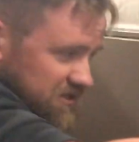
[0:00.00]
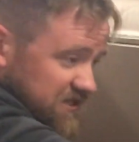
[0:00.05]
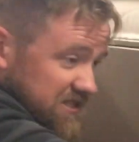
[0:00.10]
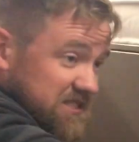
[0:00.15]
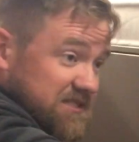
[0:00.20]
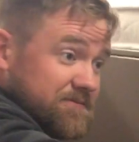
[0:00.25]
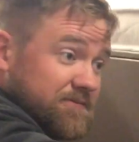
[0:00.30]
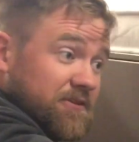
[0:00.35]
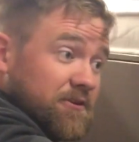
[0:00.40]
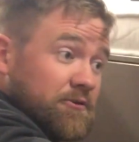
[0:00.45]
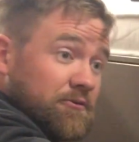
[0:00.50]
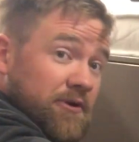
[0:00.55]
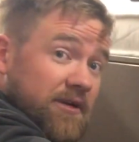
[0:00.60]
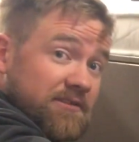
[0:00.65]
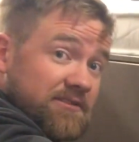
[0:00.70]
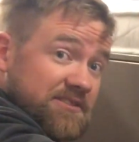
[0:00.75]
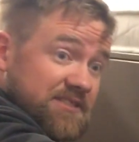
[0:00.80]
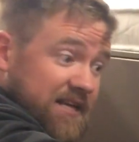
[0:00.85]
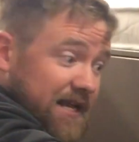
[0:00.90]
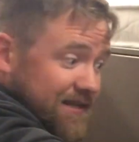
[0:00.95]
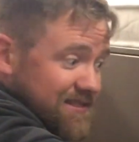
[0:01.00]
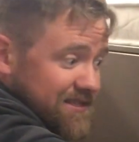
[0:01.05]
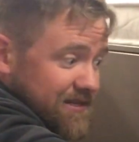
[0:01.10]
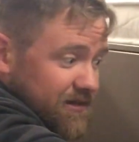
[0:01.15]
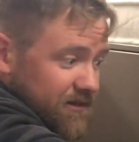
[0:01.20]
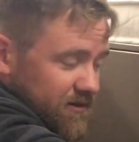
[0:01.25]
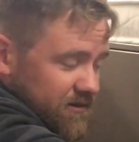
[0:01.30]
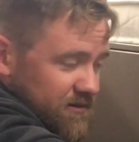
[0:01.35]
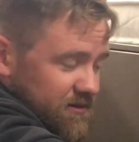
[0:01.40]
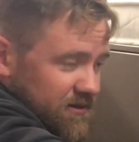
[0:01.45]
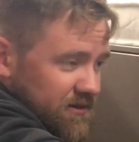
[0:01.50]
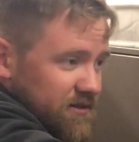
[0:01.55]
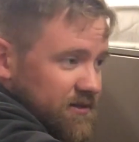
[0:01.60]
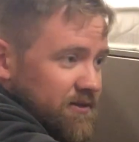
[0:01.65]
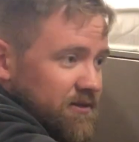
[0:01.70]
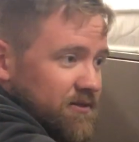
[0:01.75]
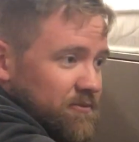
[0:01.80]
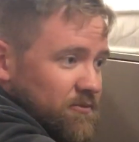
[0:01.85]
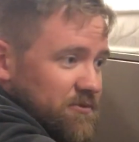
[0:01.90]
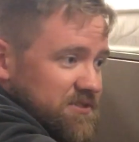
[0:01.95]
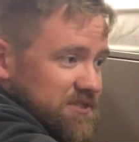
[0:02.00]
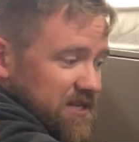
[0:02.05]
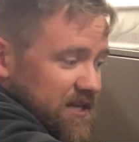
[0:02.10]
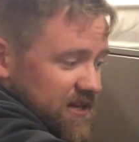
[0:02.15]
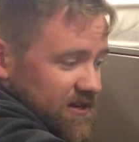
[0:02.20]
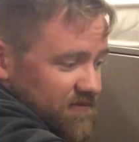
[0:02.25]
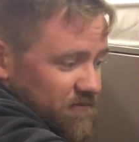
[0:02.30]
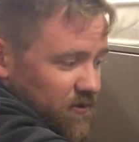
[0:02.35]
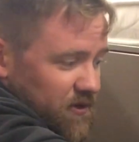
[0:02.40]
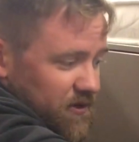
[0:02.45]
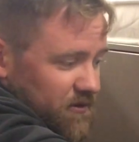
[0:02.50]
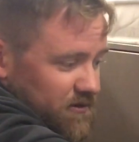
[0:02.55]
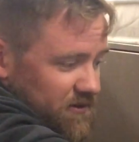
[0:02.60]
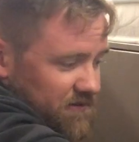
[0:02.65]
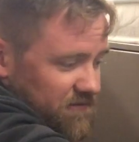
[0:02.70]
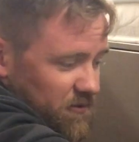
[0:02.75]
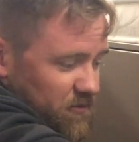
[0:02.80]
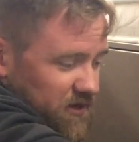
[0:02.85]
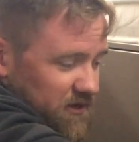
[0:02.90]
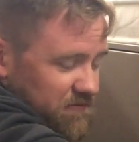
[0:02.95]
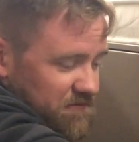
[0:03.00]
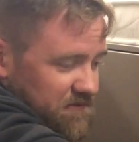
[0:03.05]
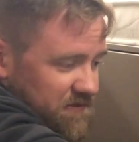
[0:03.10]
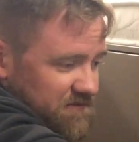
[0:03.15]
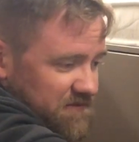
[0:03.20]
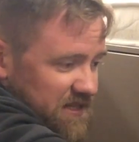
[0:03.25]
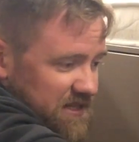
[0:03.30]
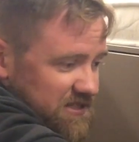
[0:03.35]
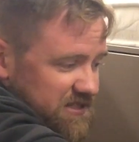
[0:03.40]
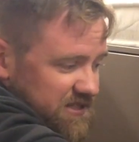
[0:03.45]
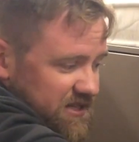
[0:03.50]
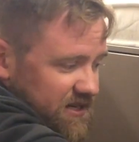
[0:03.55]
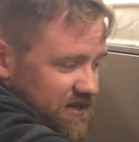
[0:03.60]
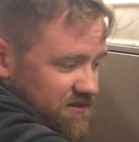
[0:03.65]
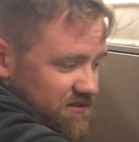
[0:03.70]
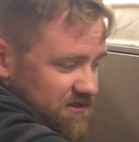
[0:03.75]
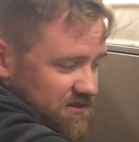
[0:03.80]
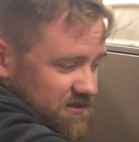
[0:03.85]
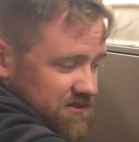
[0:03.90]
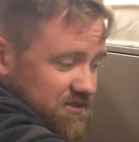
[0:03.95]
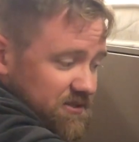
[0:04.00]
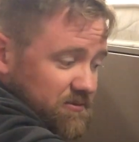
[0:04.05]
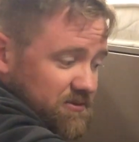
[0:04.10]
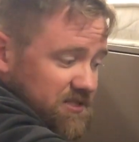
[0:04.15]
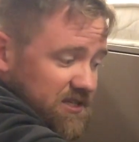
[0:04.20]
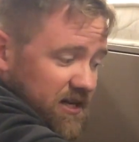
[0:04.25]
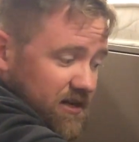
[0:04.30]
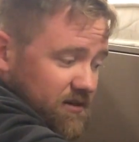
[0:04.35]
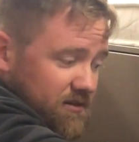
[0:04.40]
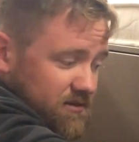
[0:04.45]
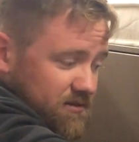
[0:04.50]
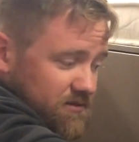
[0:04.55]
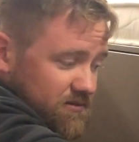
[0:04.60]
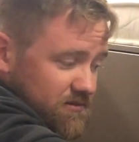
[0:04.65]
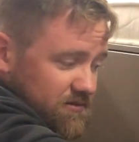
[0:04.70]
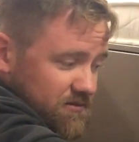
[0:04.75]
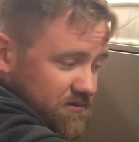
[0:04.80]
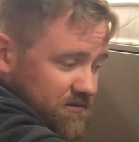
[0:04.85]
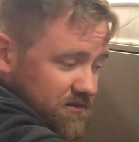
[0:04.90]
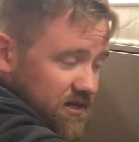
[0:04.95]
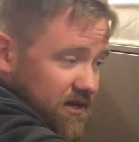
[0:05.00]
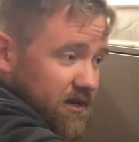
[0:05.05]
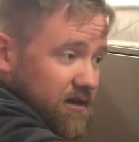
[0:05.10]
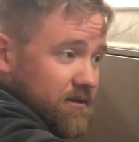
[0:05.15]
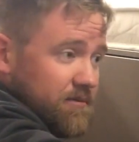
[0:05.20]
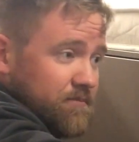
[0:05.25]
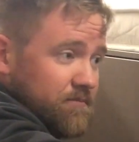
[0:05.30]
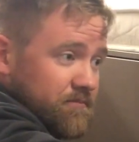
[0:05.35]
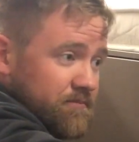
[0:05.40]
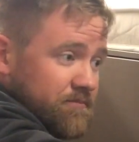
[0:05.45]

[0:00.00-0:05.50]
this is for the grill setting. Once again, if we hold it for about 15 seconds, so 10, 9,